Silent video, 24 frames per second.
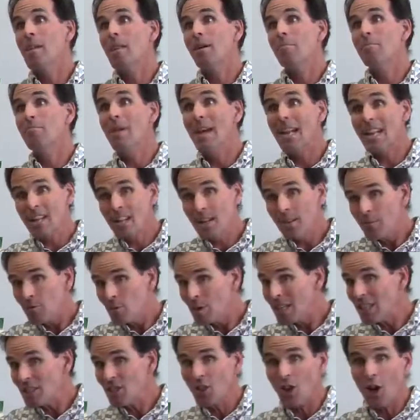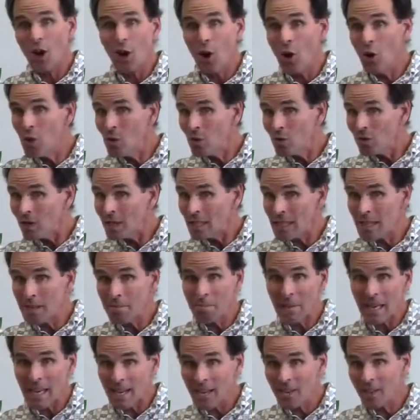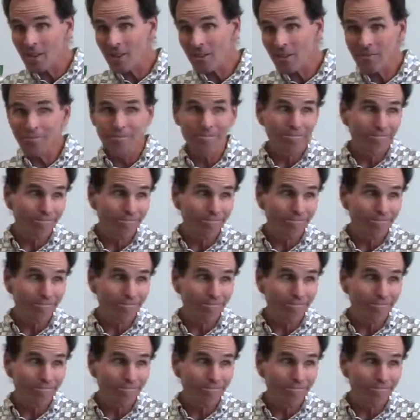Many of which only appear